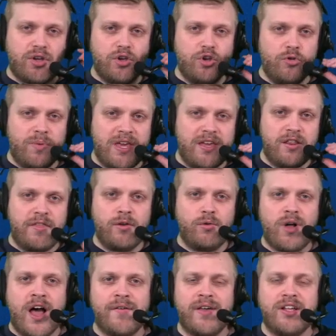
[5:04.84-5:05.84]
QB do you
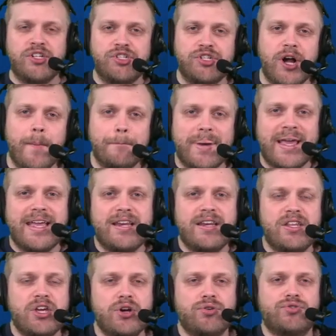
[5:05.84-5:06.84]
think will have a jump
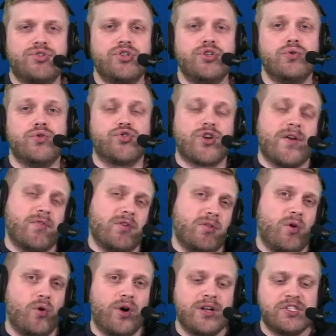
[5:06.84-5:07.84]
in year two? Trevor
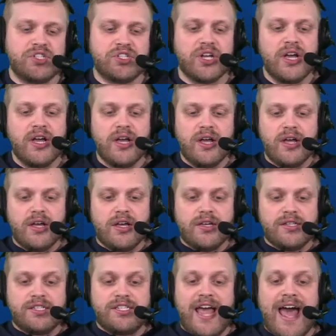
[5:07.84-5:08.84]
Lawrence,
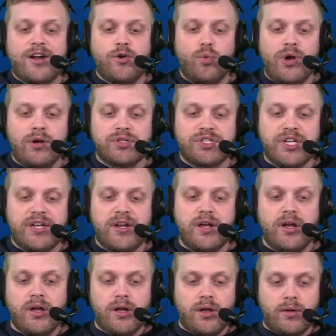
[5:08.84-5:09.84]
Zach
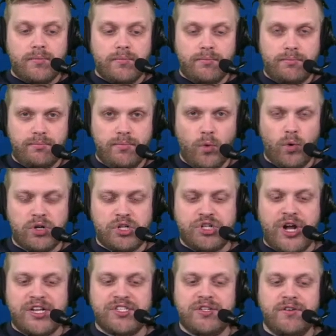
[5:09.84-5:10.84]
Wilson, or
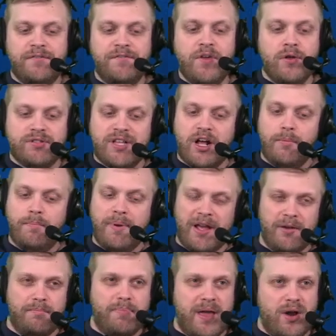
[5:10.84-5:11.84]
Justin Fields? Now,
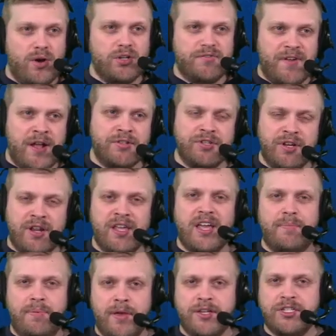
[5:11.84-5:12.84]
Bears fans are going to
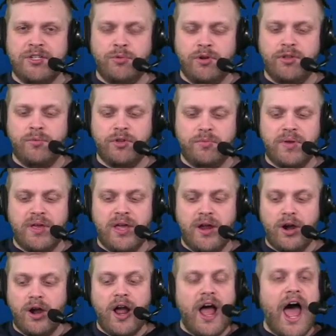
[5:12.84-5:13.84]
get pissed with me
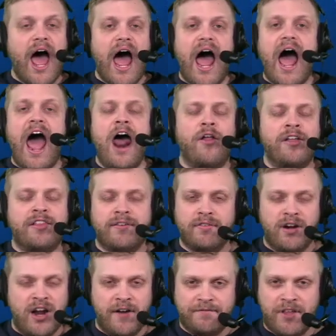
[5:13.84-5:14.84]
here. I don't think they've
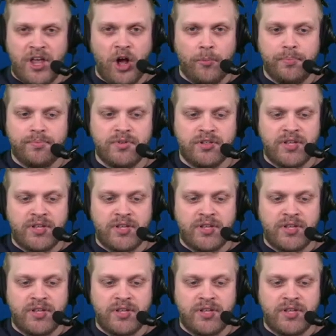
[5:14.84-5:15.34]
done enough to help